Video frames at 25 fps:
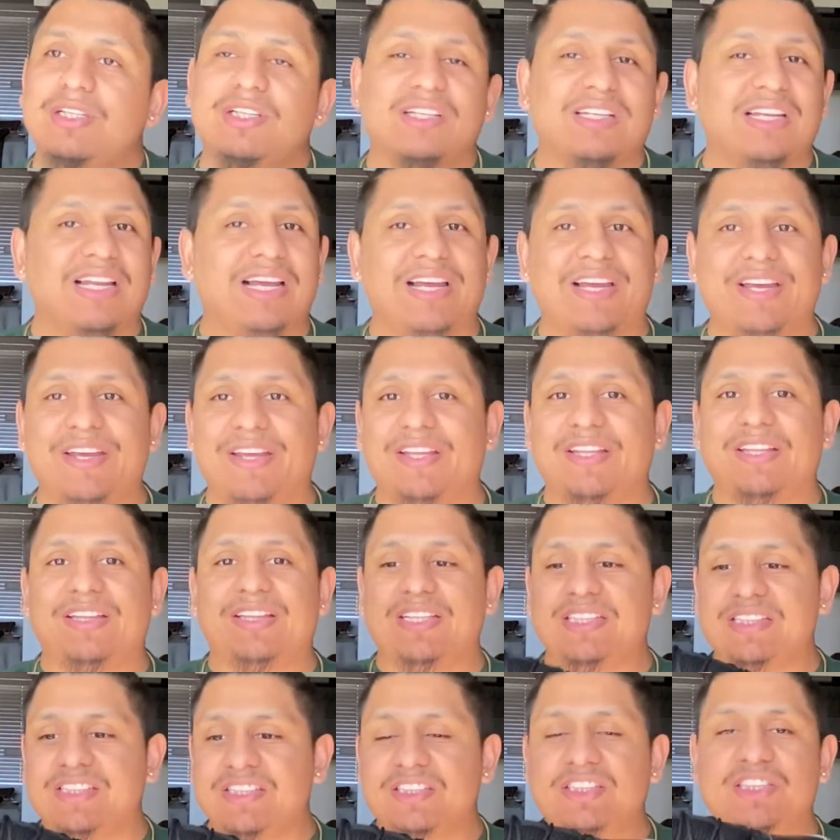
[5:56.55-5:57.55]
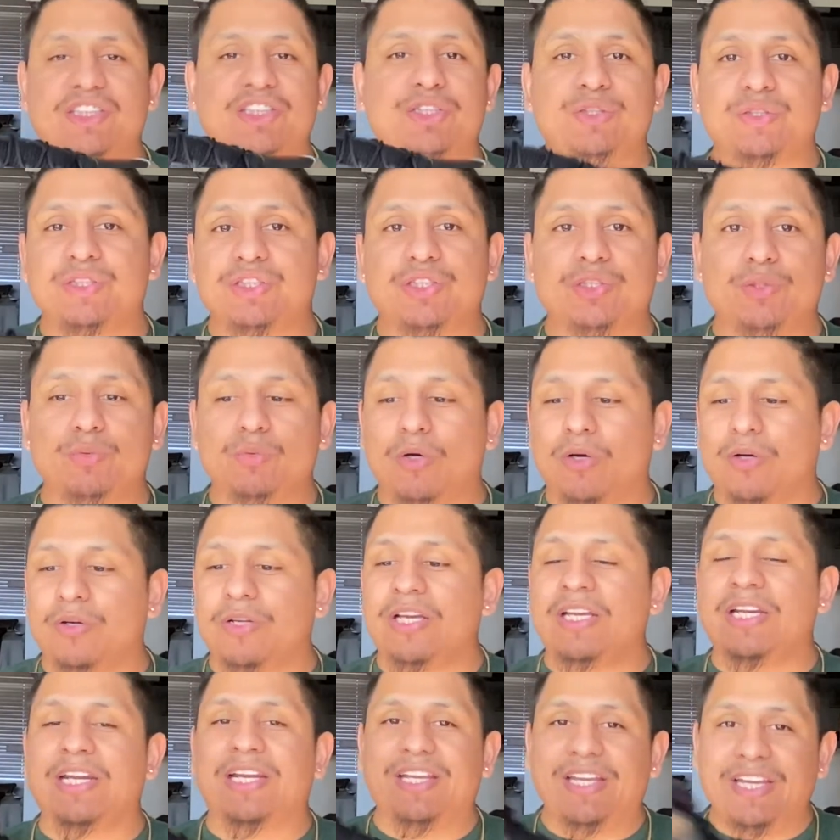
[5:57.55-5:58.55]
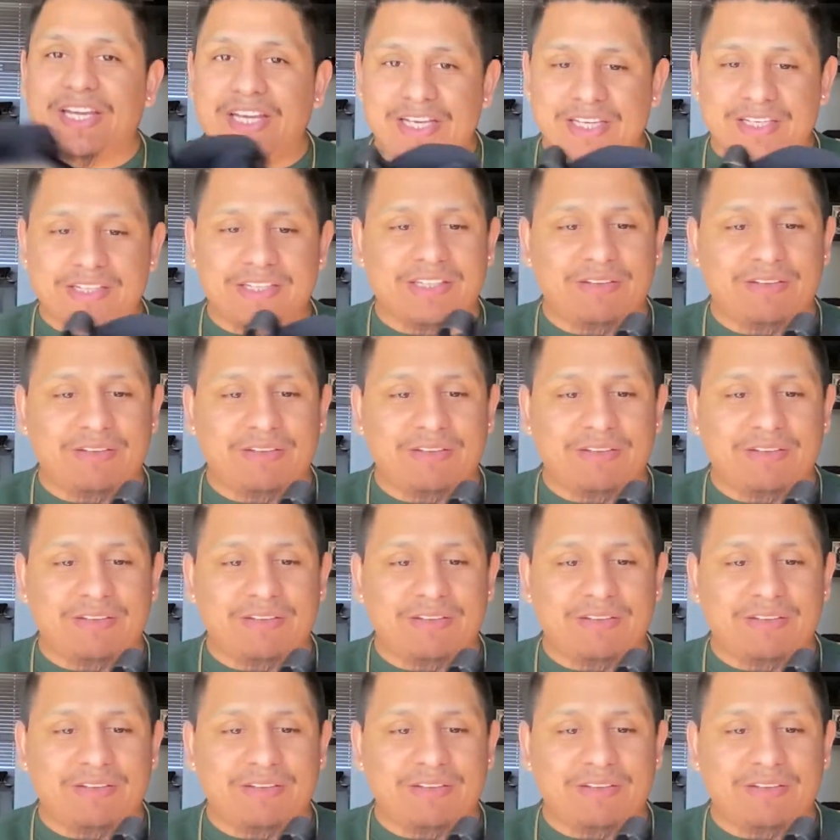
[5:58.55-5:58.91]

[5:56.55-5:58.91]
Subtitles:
Like, this is the shoe that you want. And again,